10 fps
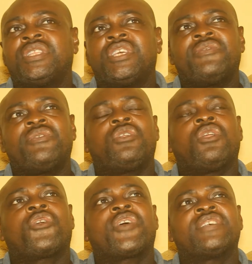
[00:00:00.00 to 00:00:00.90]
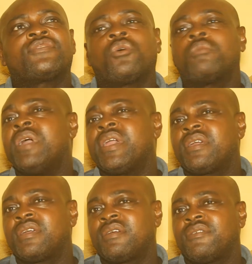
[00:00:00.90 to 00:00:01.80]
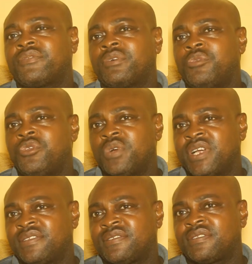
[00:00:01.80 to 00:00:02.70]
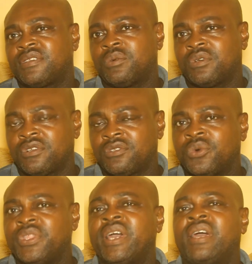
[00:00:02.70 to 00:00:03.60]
Even Lawrence Obe from US, he was also there.